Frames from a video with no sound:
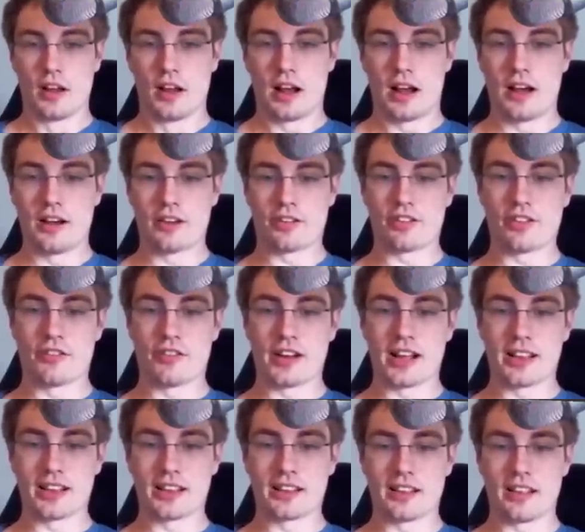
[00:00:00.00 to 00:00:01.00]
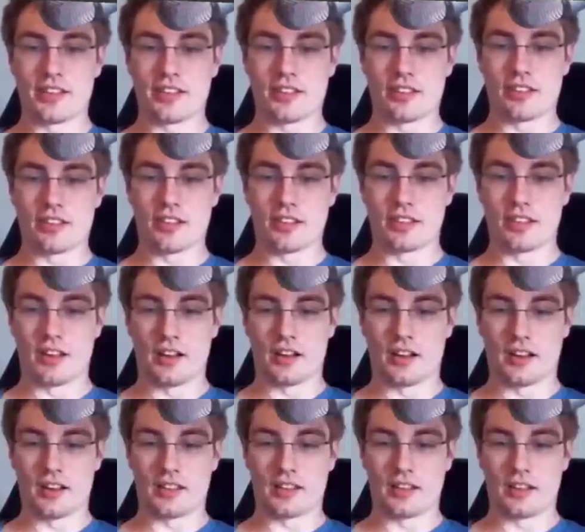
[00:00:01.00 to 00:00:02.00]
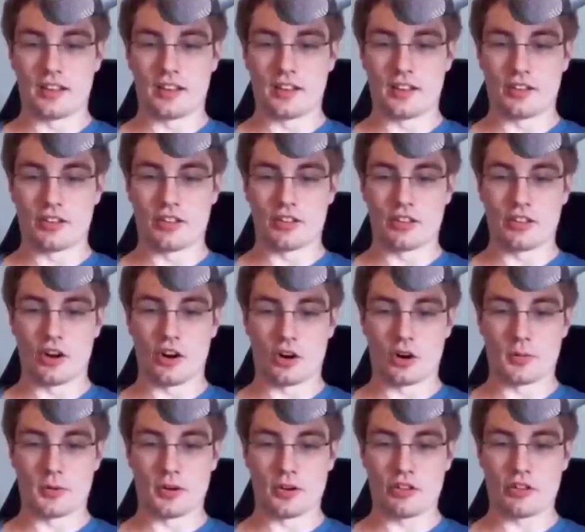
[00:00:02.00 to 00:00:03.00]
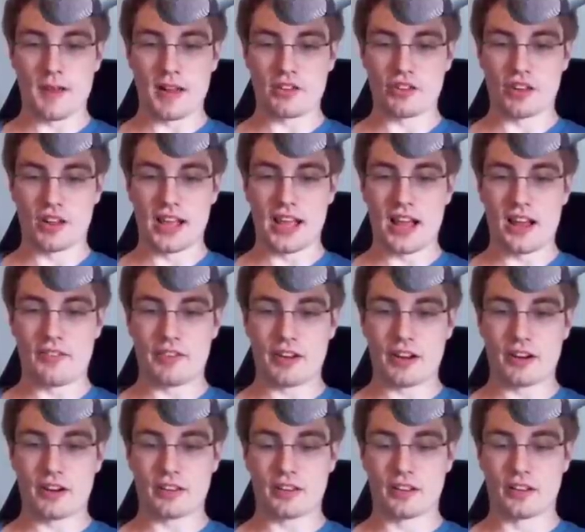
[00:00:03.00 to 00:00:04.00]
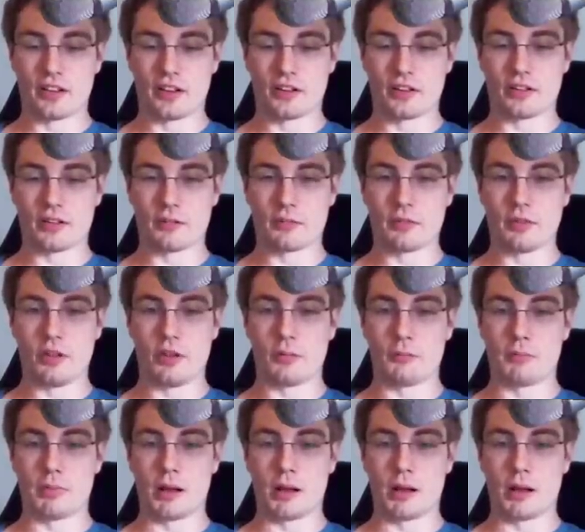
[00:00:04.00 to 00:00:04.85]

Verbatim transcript: I also forgot that this, the, the, the, the armor special I have here, the little, the mm -hmm. little mm-hmm.